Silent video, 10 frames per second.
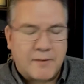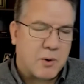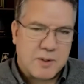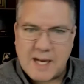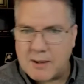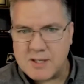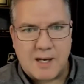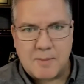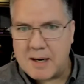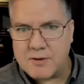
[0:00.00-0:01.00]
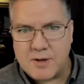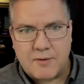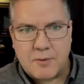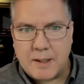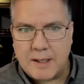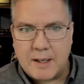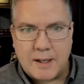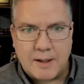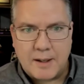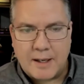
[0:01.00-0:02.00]
and of course, outside of the Microsoft
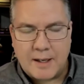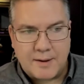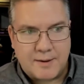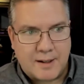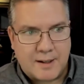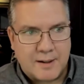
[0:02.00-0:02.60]
arena and